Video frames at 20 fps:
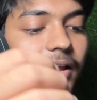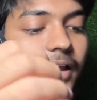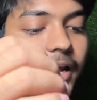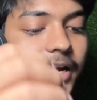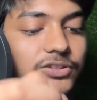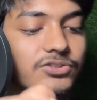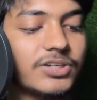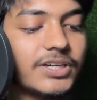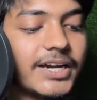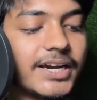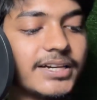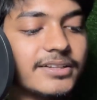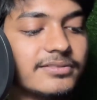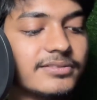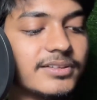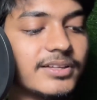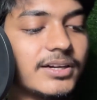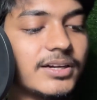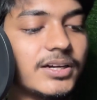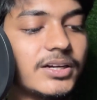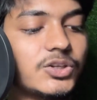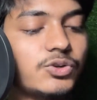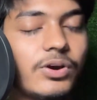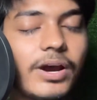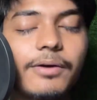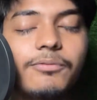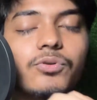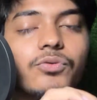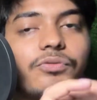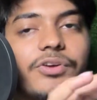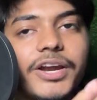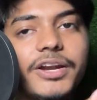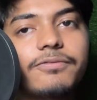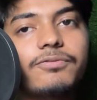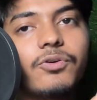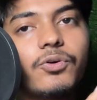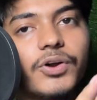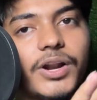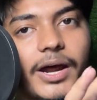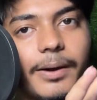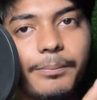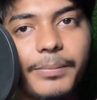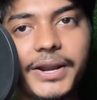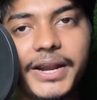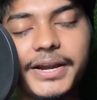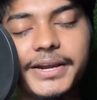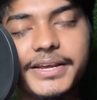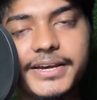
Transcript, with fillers: Actually guys, you have to wait for update.